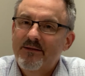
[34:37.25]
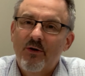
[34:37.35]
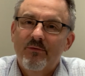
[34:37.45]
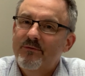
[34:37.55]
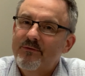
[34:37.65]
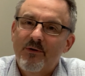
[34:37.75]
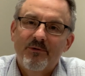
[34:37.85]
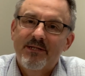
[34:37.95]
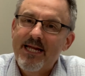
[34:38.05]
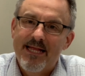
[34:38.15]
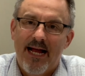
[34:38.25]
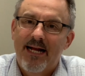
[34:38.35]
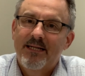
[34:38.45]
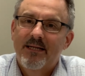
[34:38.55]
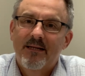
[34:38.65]
Don't say
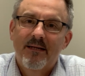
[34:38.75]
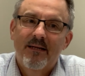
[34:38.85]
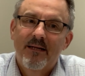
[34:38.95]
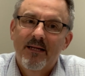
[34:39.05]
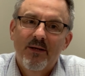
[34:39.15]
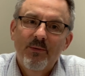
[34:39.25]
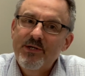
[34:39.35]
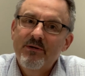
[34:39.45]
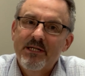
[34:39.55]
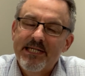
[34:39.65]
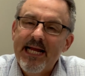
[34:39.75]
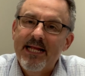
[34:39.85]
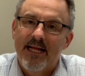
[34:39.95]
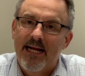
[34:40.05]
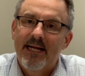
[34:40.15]
that. We shouldn't
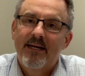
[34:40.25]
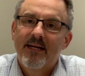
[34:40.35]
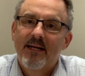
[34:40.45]
say that.